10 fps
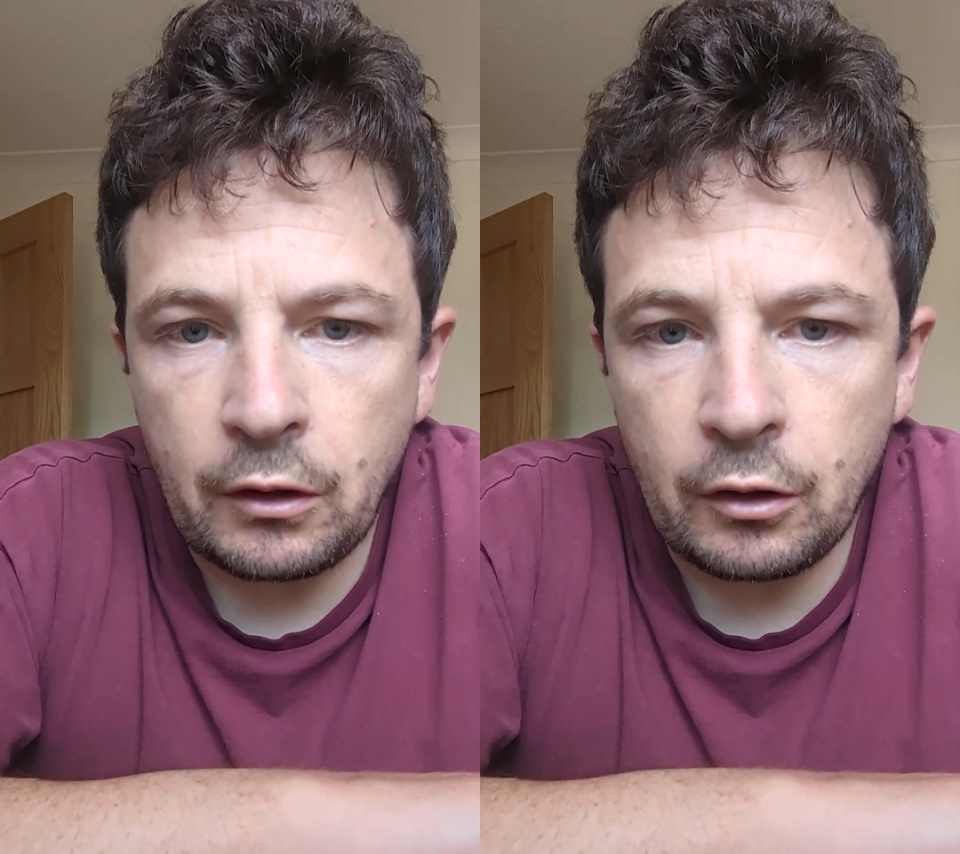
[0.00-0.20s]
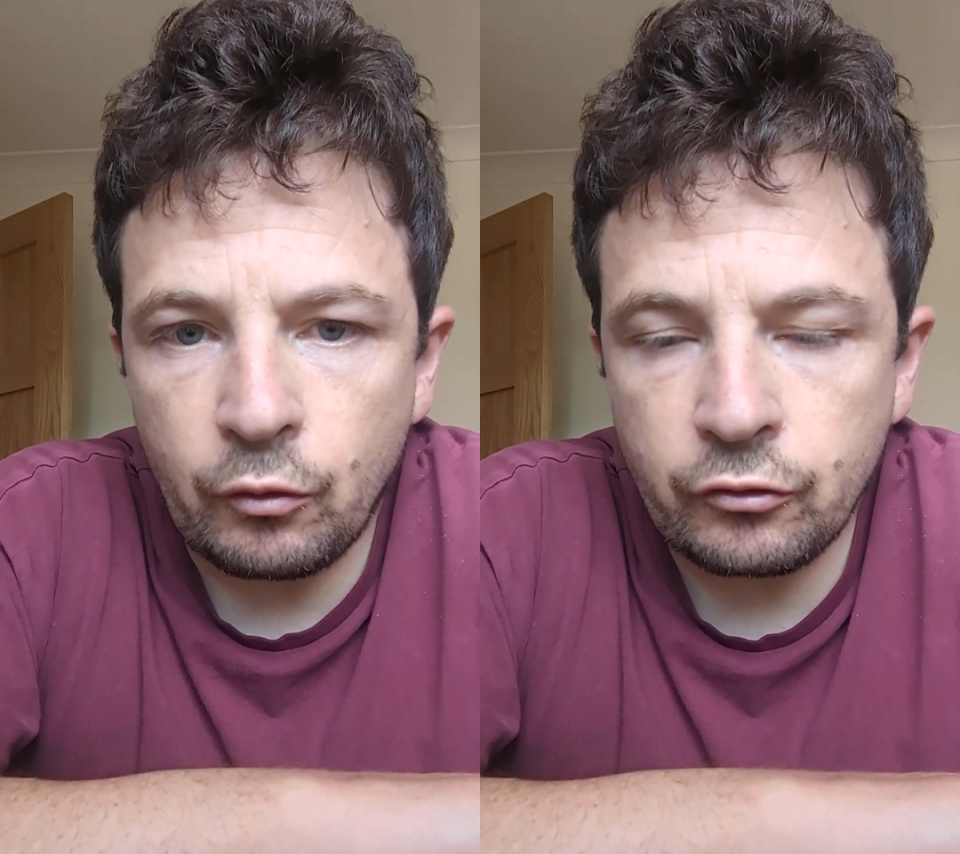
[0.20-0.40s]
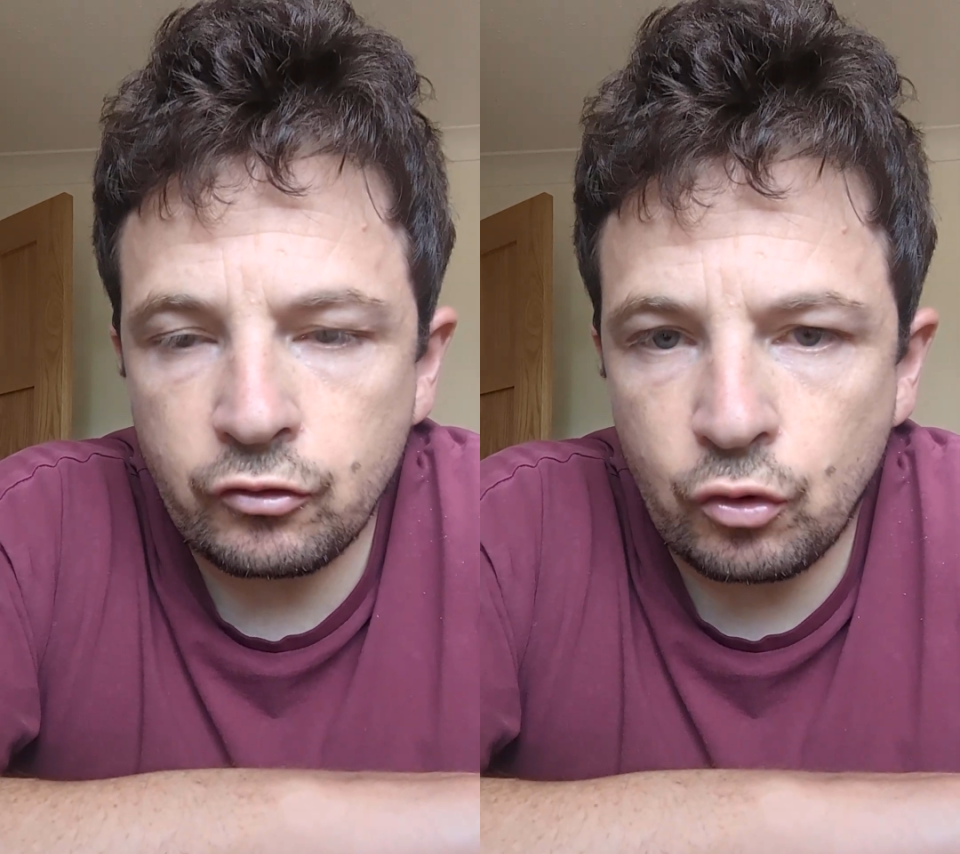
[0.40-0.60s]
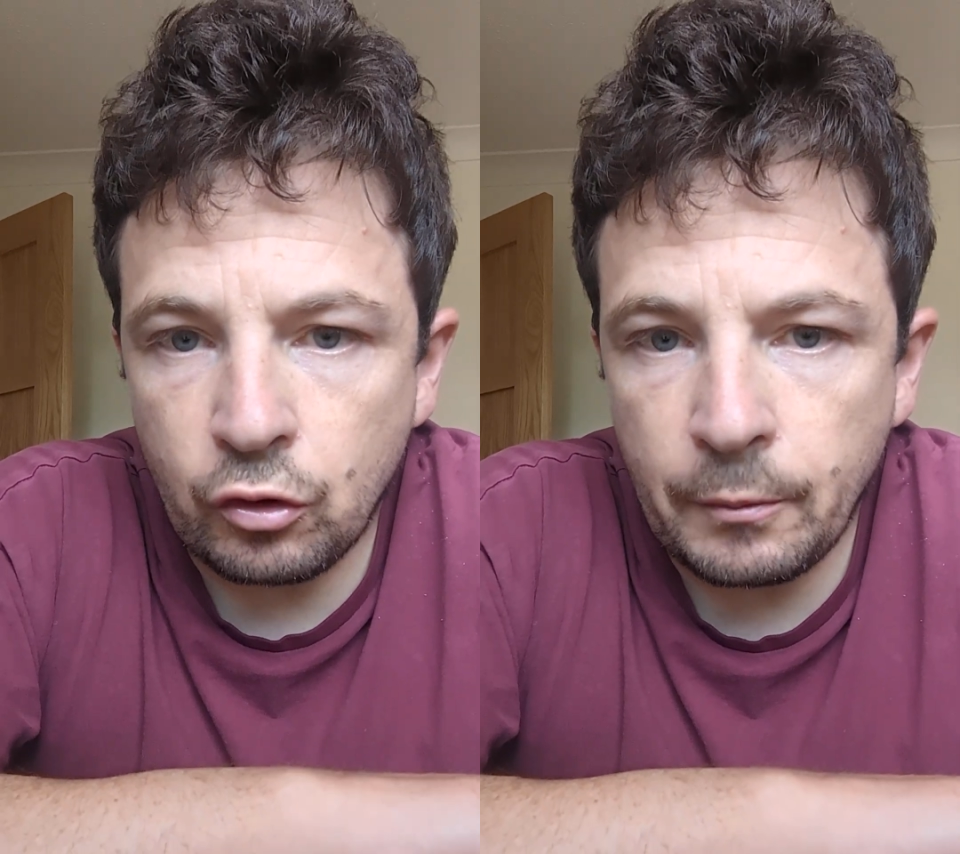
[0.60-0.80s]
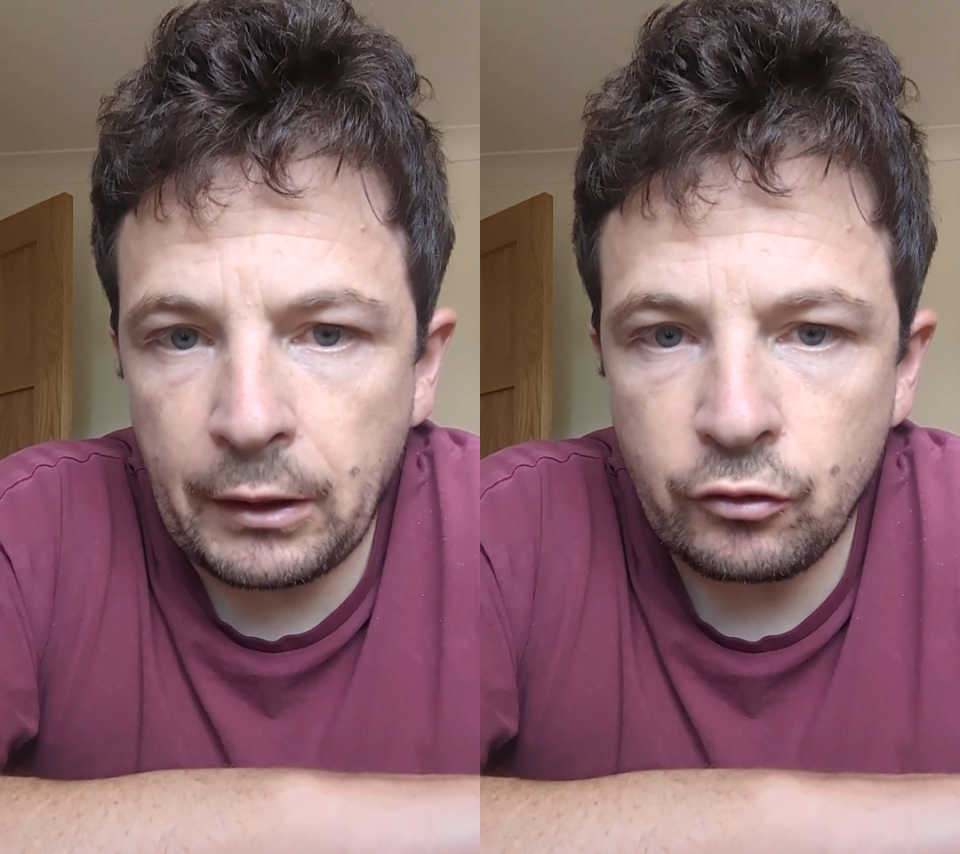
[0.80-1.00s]
where I want to
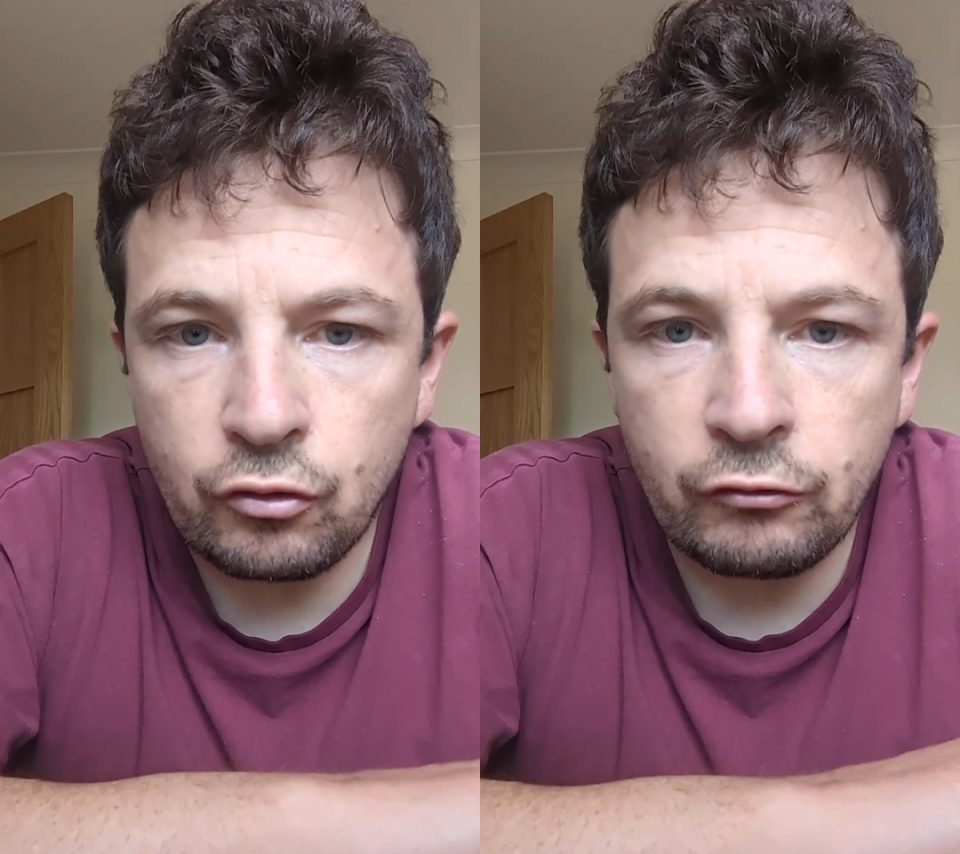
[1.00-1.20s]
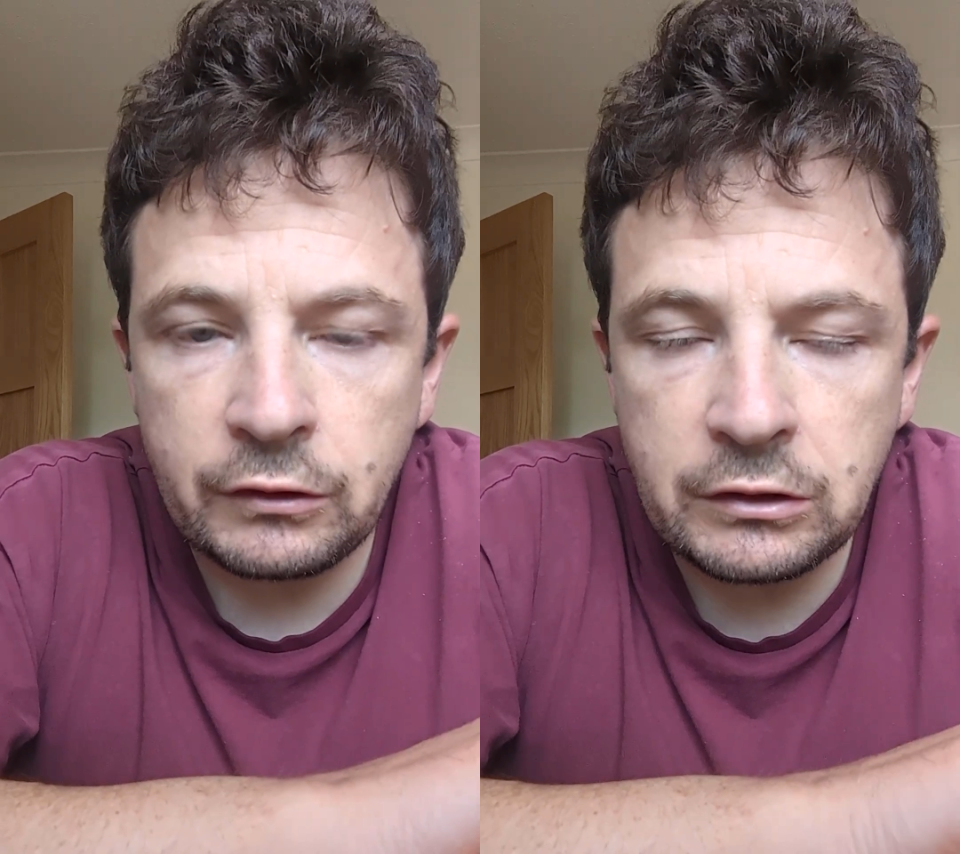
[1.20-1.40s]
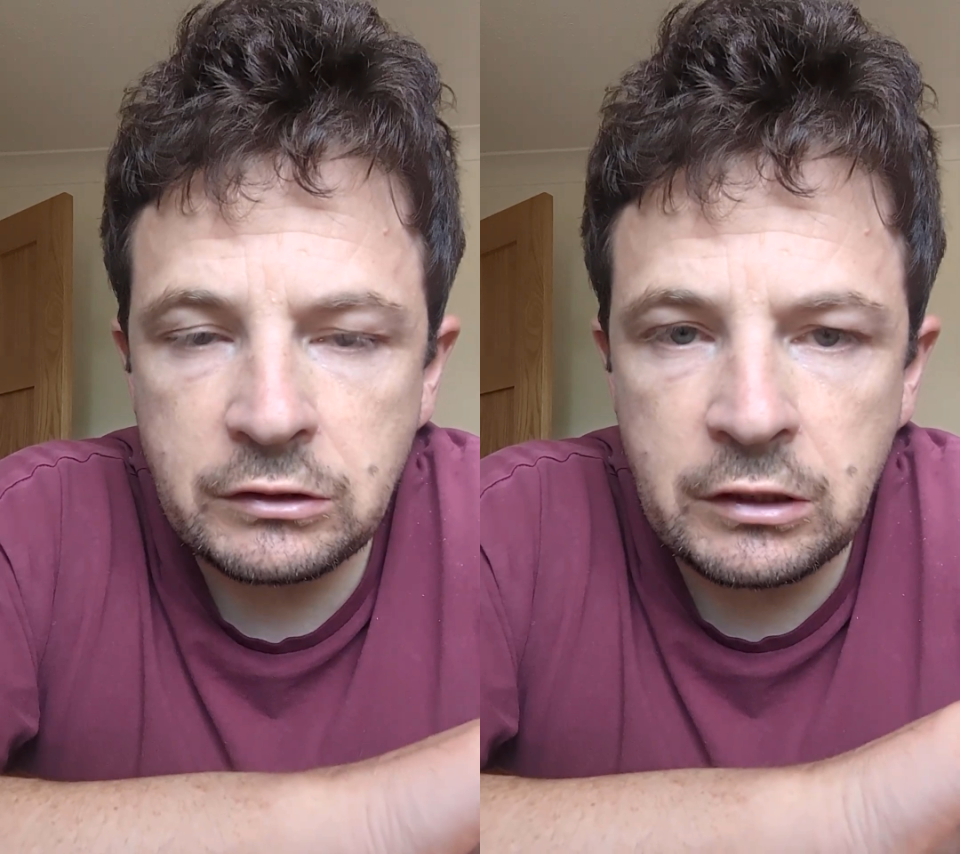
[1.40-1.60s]
talk about Jurien